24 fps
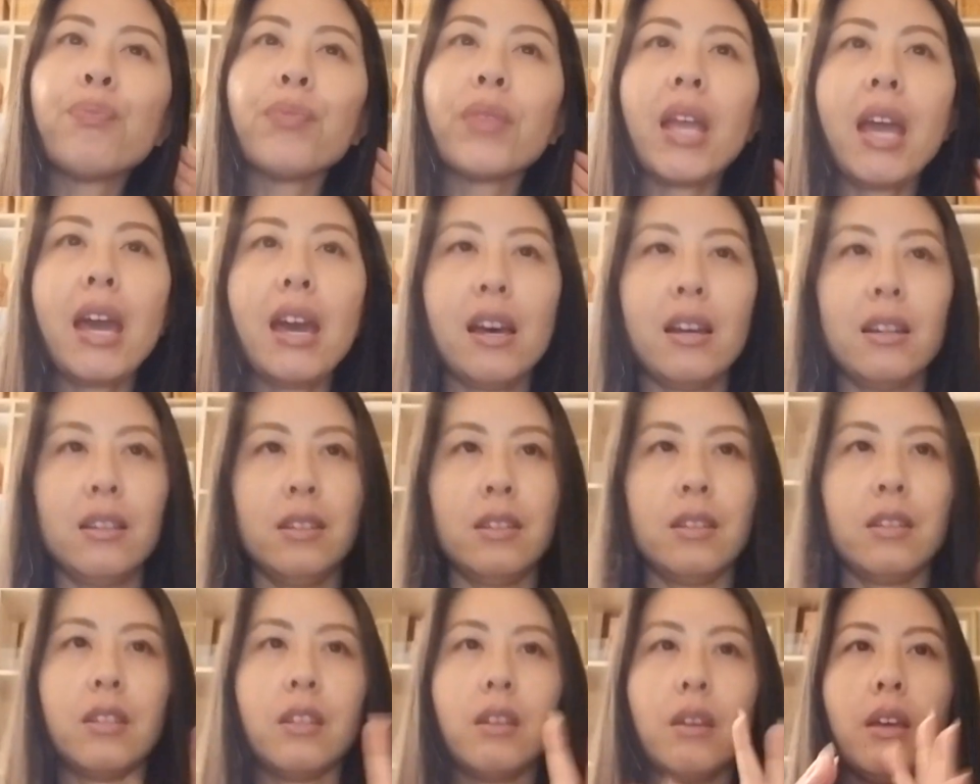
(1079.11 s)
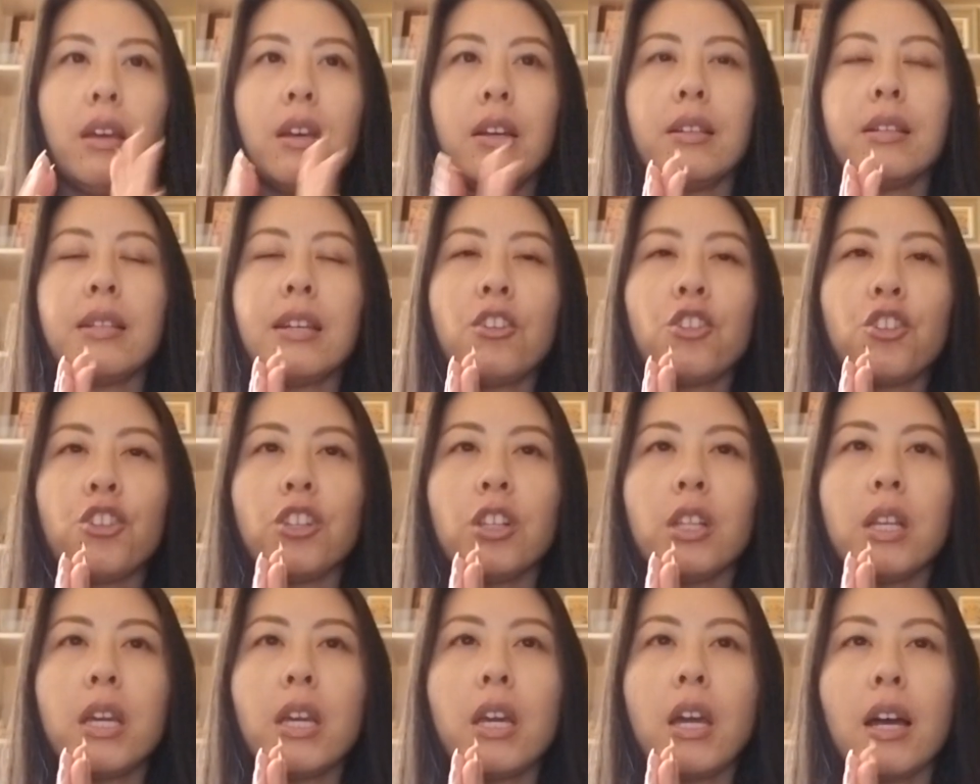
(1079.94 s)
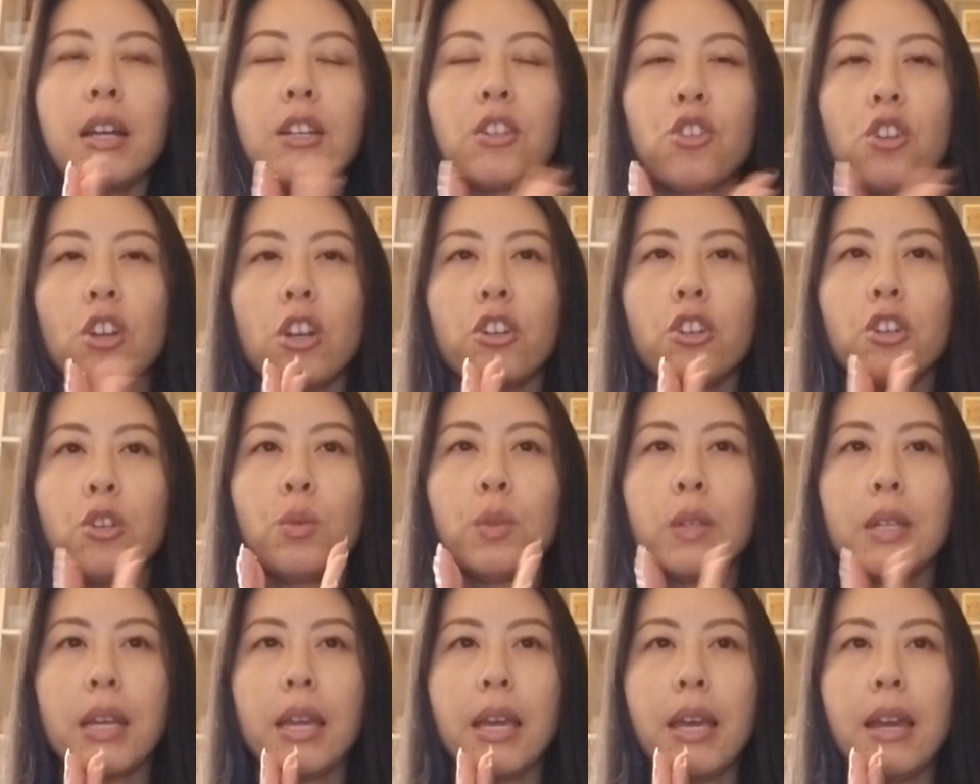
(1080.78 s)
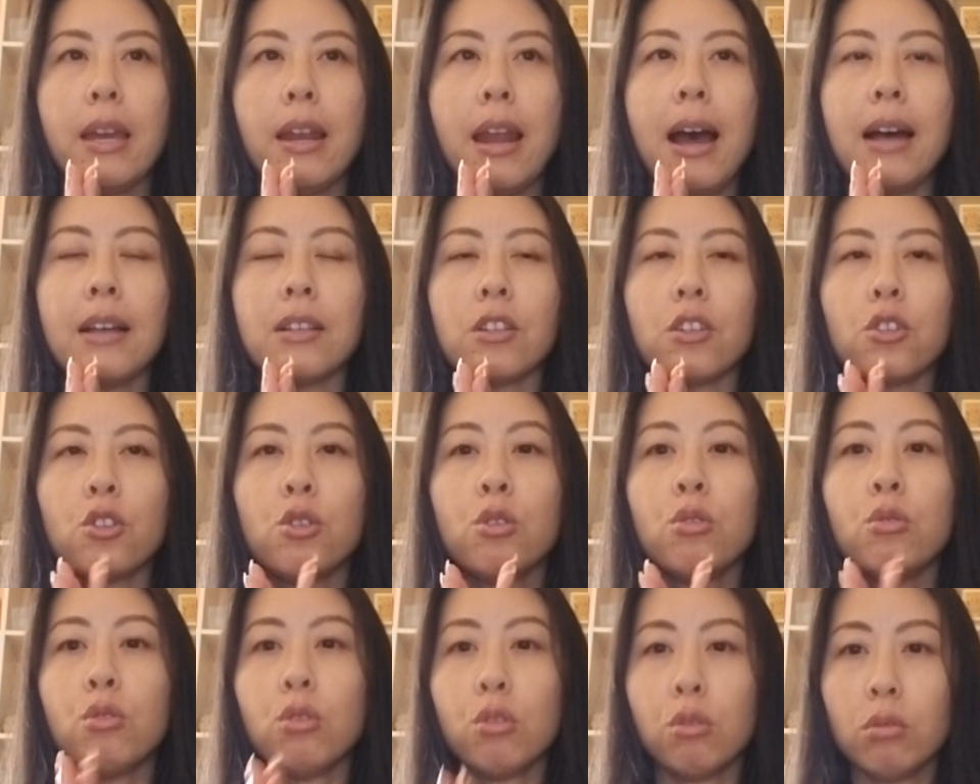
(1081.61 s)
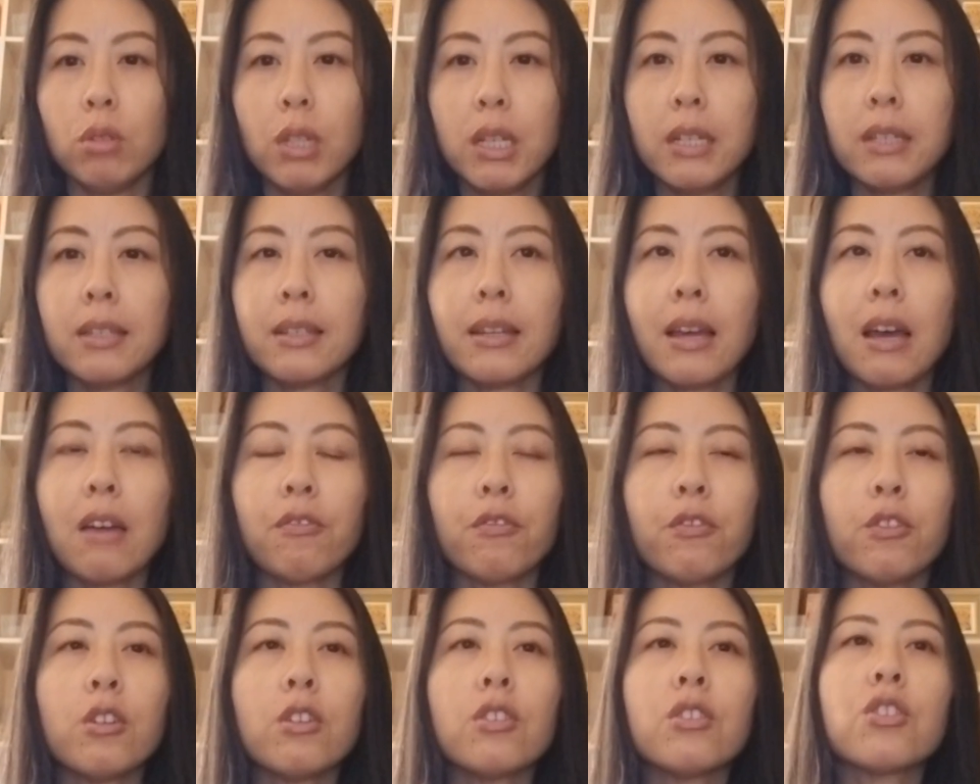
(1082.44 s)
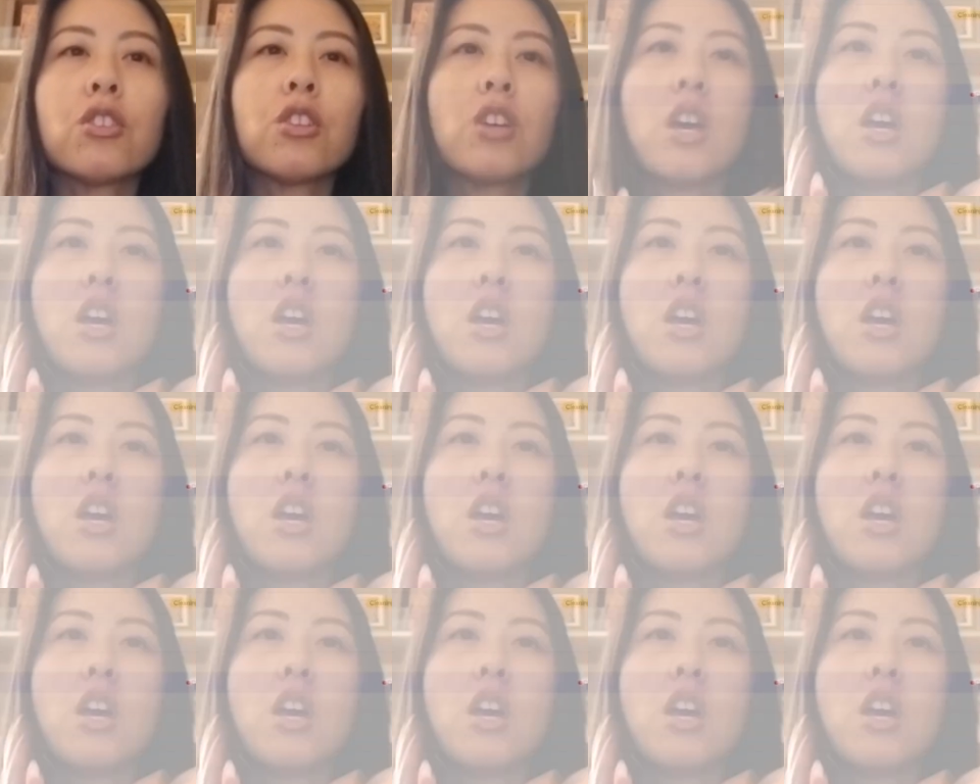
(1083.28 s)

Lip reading: And essentially, I started using it as a to-do list at first.